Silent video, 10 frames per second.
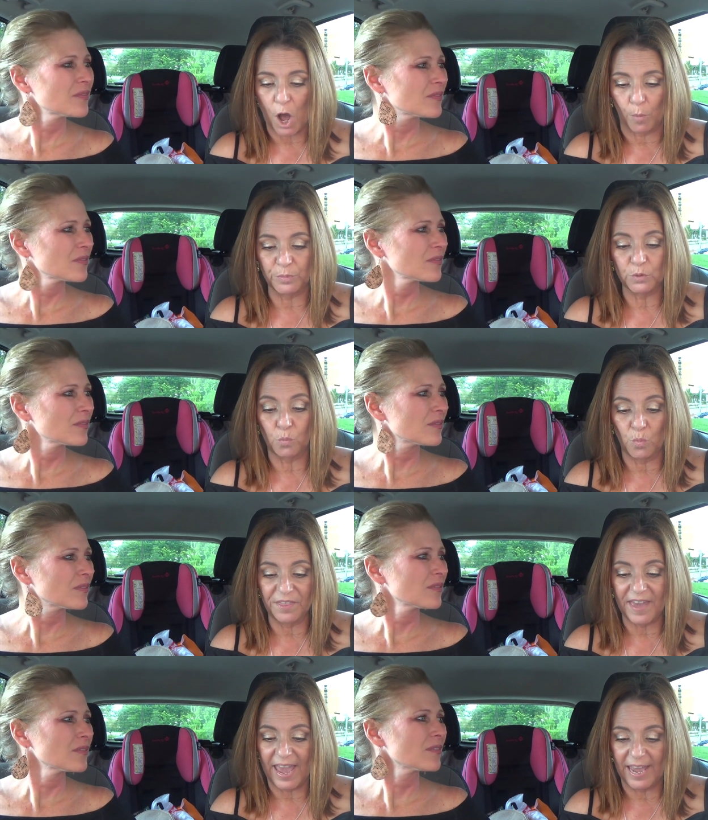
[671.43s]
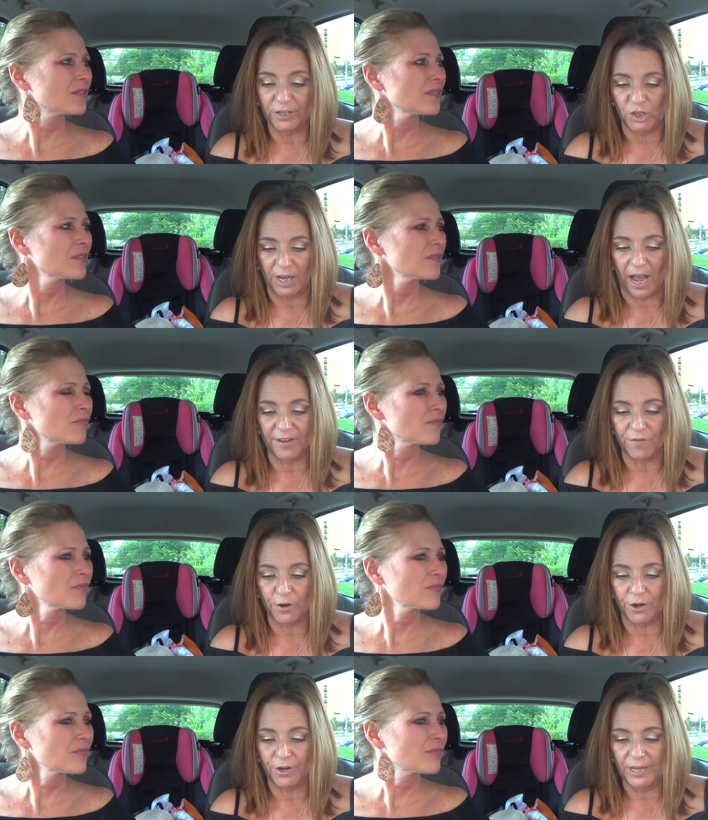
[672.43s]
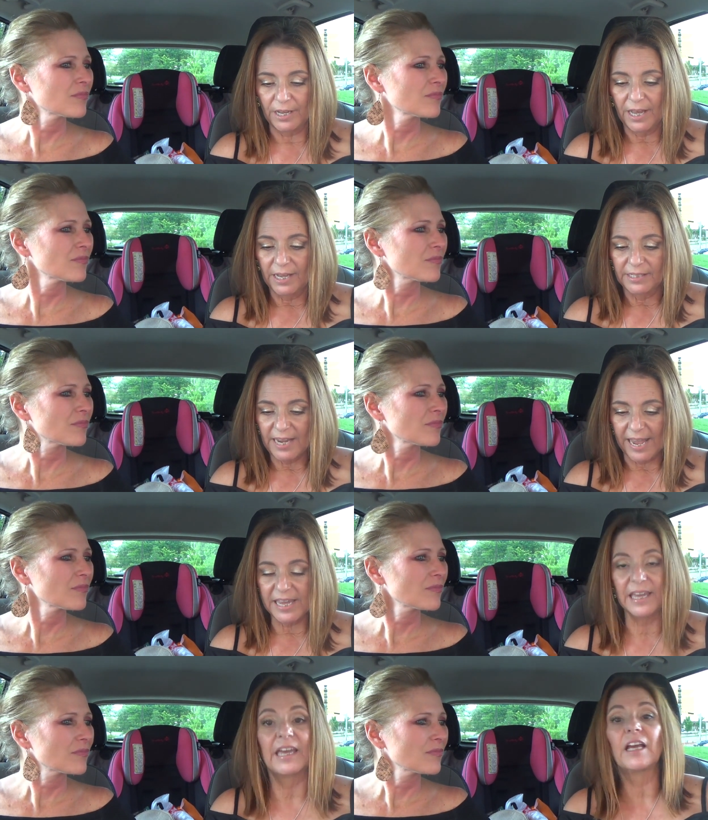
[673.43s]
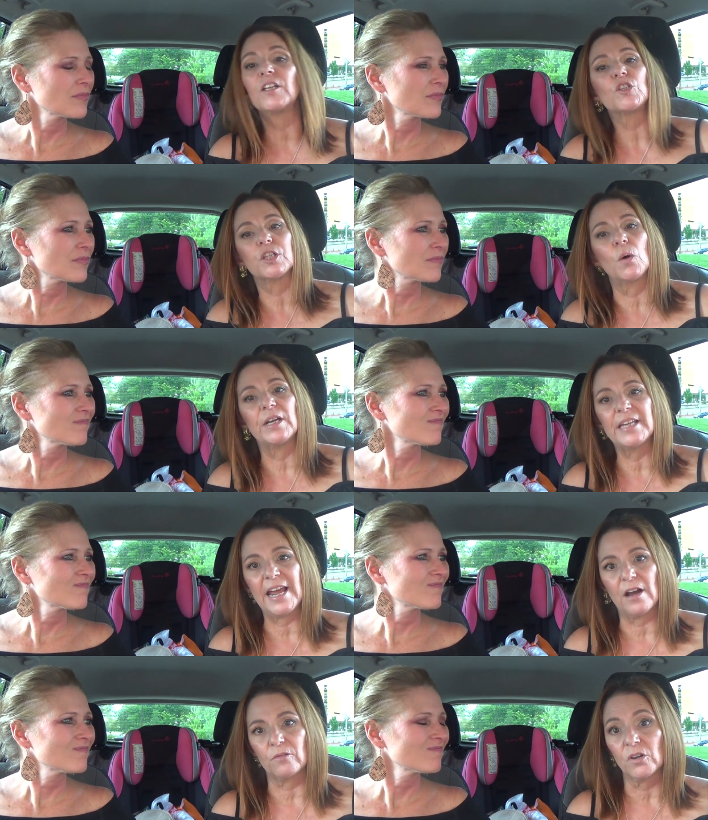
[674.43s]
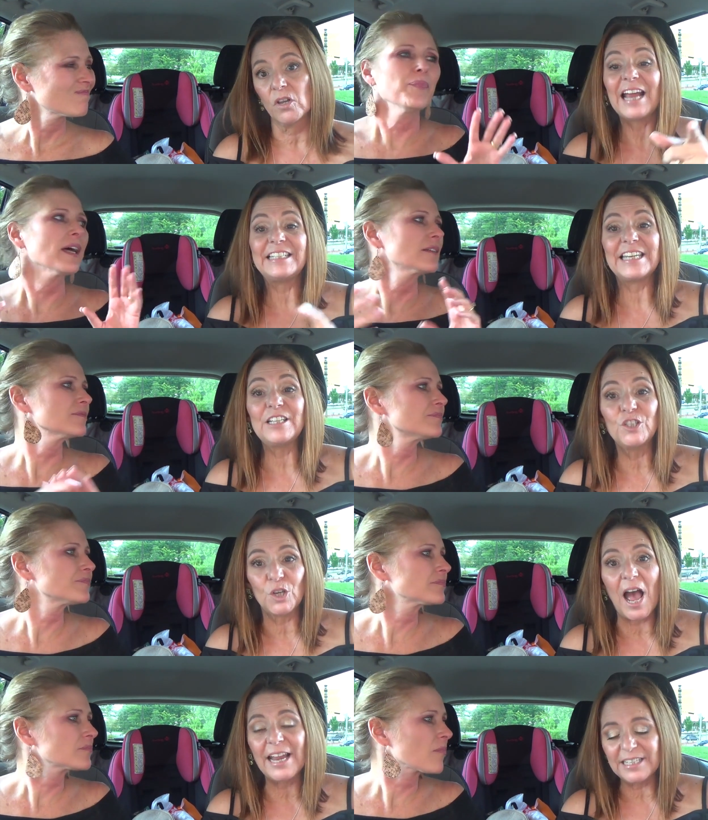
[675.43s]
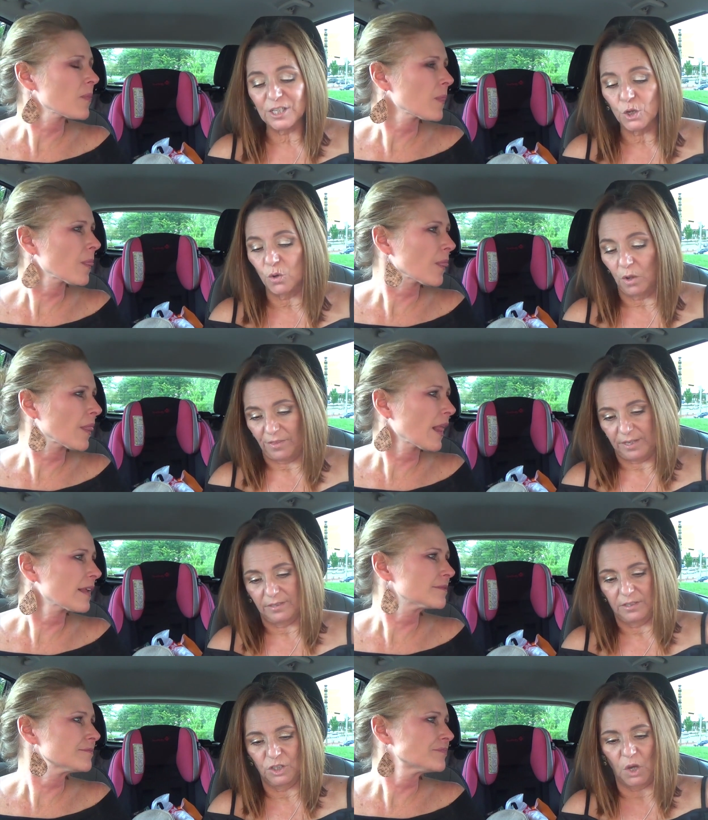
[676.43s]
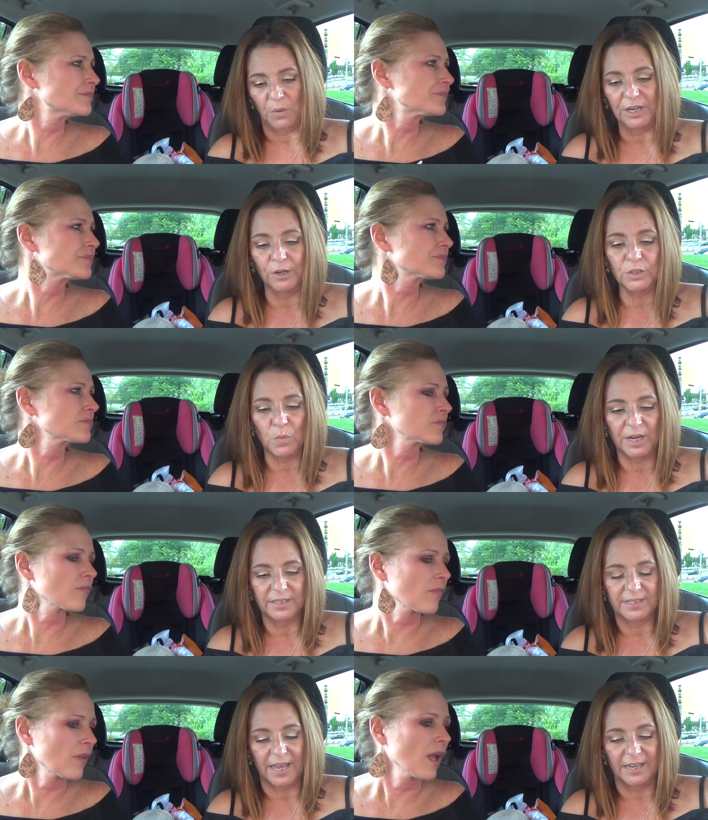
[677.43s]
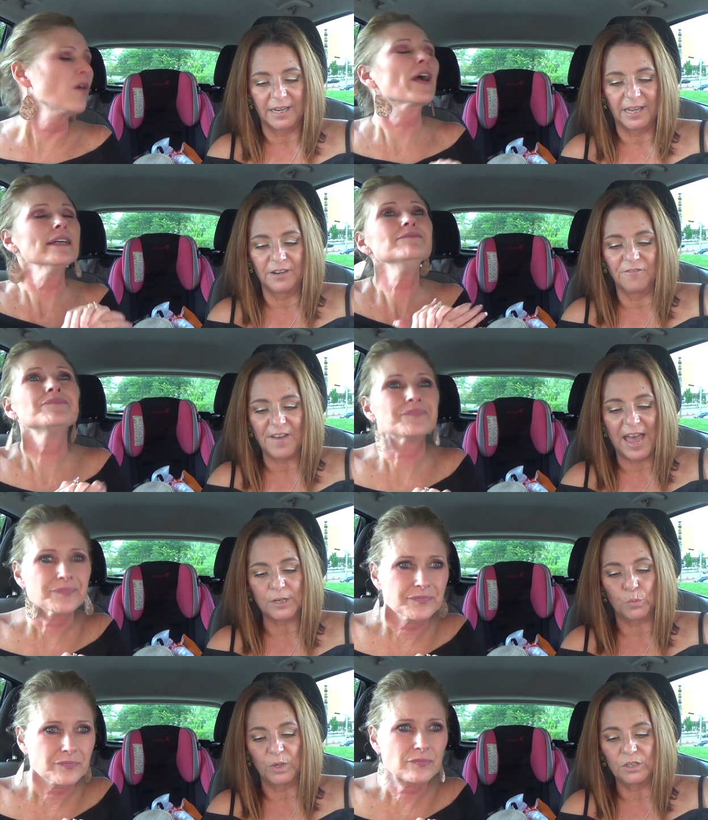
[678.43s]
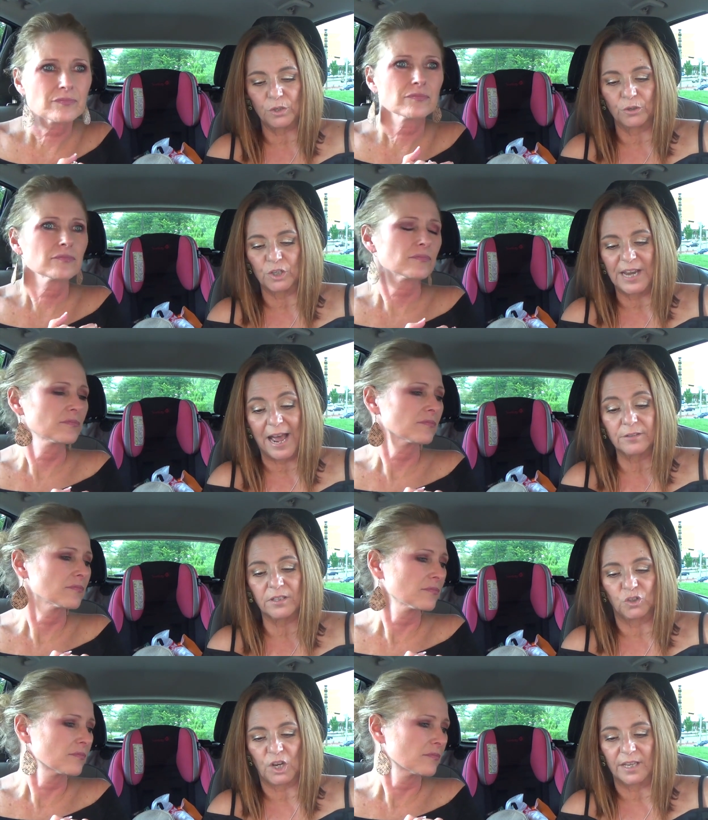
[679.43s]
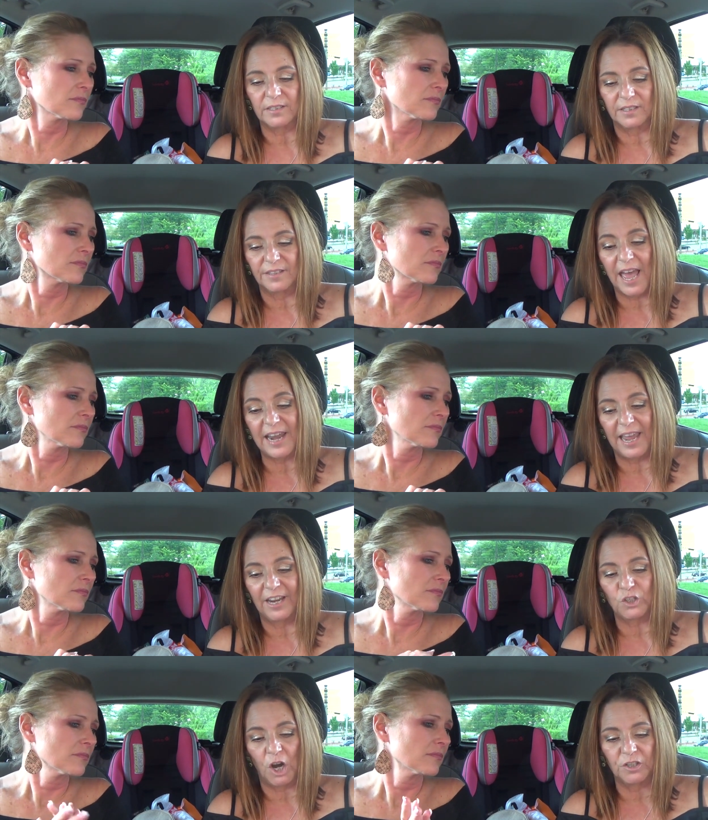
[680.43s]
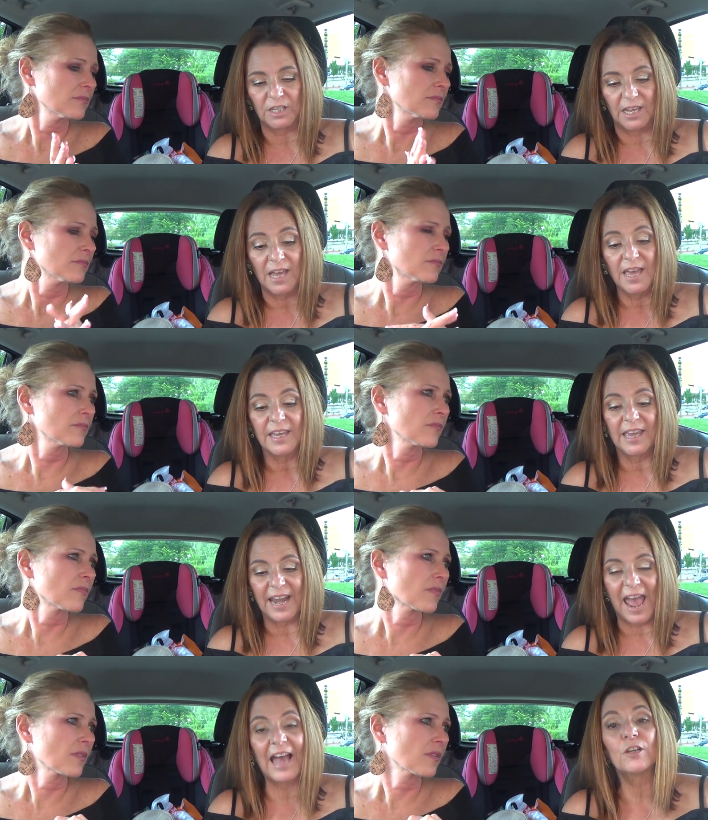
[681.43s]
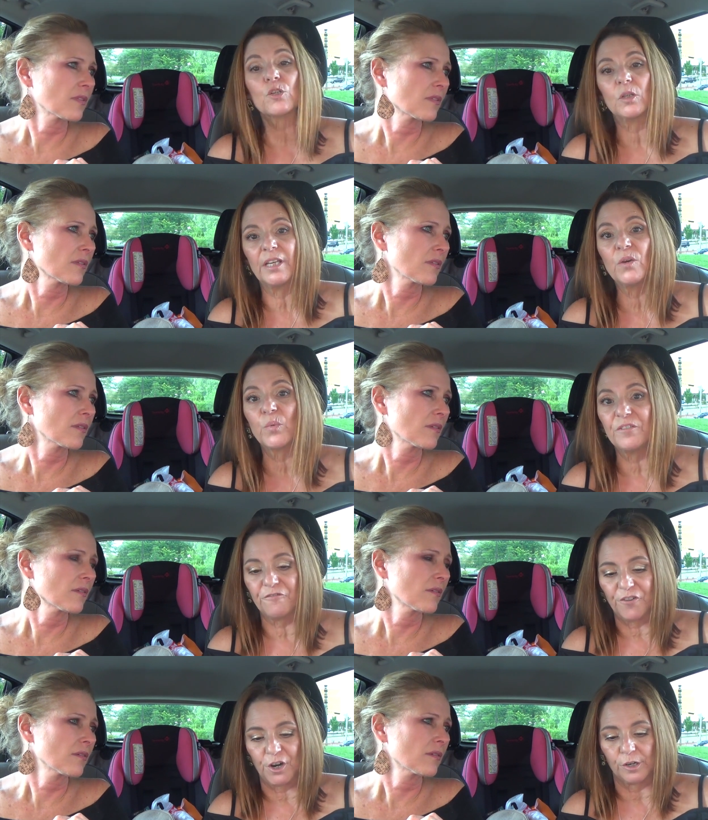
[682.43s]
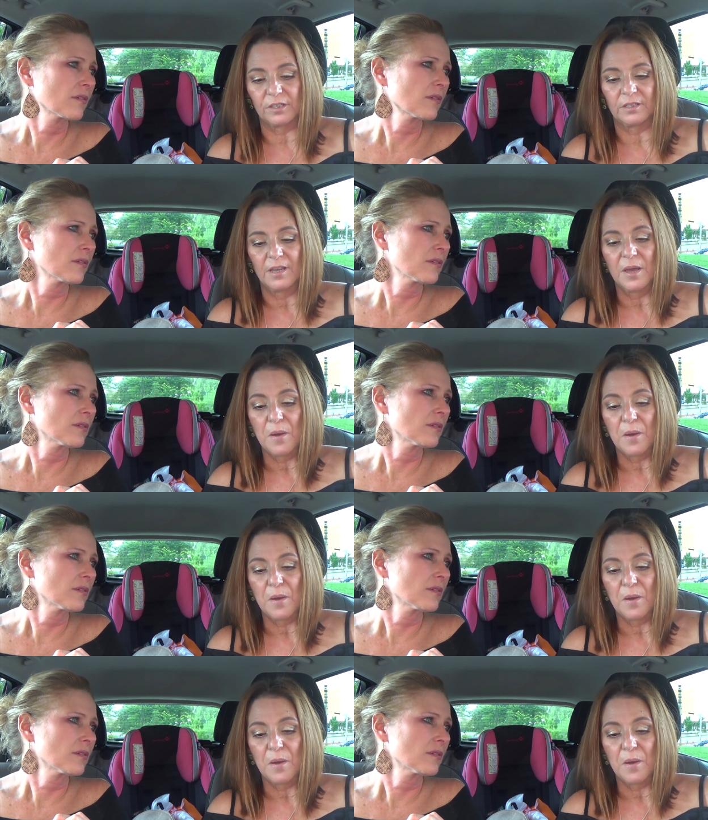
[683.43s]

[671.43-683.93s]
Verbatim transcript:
Speaker 1: helps with aging? I've heard taking it can slow it down. I did I did Google this. So here's what it said. Okay. In fact, research now suggests that HRT can actually reverse